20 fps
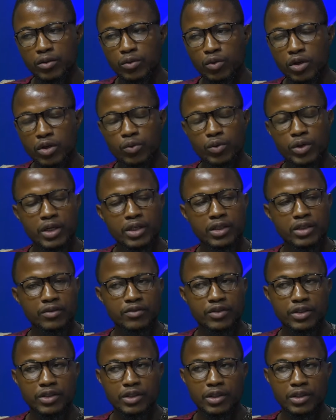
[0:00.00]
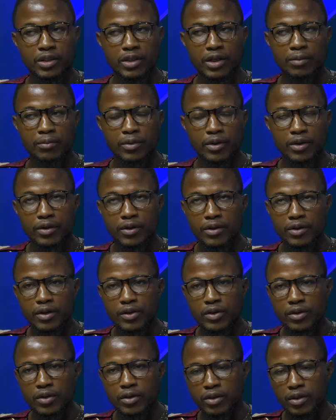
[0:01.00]
work with activists at the Gambia
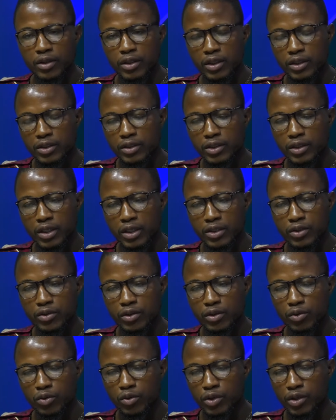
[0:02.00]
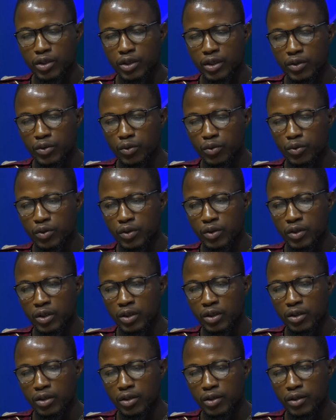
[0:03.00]
as the national coordinator.
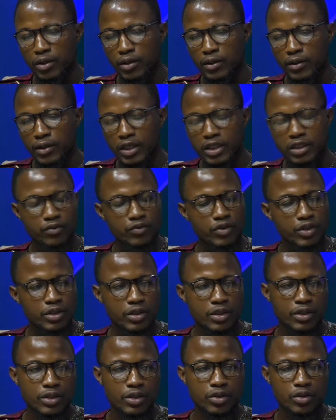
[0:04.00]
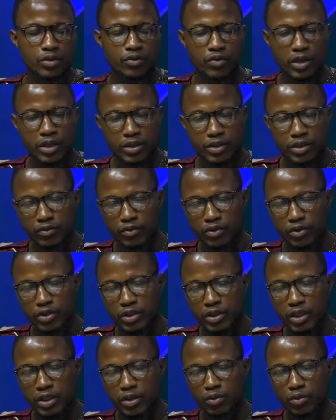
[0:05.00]
Uh, Activista is a youth-led civil
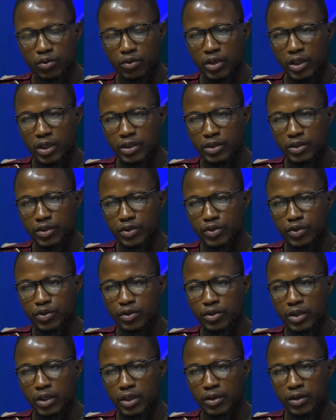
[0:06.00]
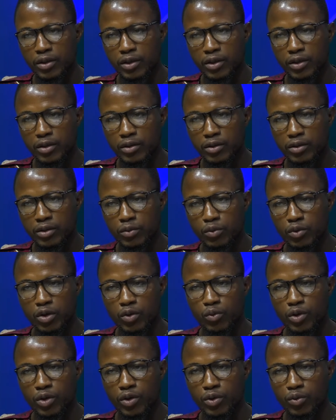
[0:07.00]
society organization, and uh, the work
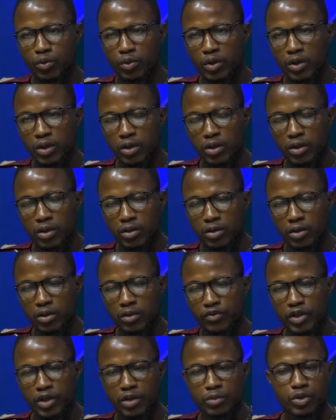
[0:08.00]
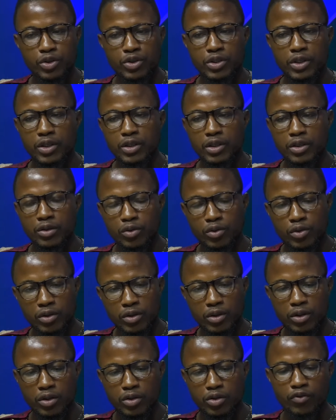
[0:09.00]
we do uh, very much centered on
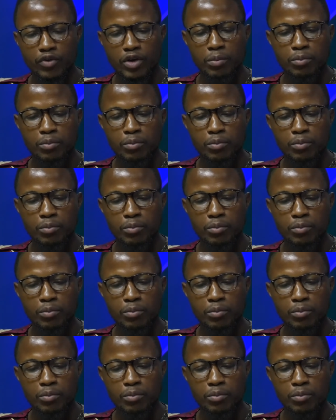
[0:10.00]
youth